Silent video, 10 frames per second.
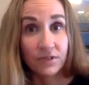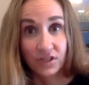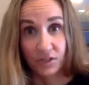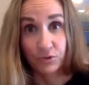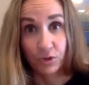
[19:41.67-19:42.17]

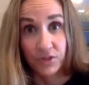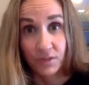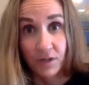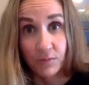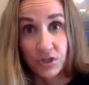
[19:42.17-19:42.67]
It's a
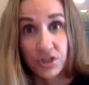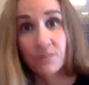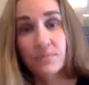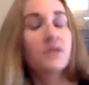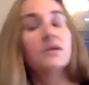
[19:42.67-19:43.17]
subscription
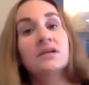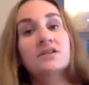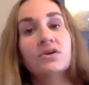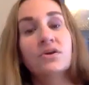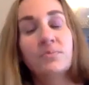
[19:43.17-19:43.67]
membership.
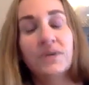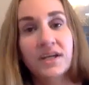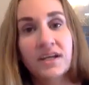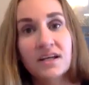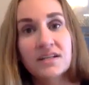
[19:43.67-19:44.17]
It's called
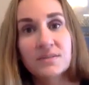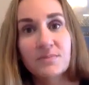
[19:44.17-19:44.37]
Bucketheads.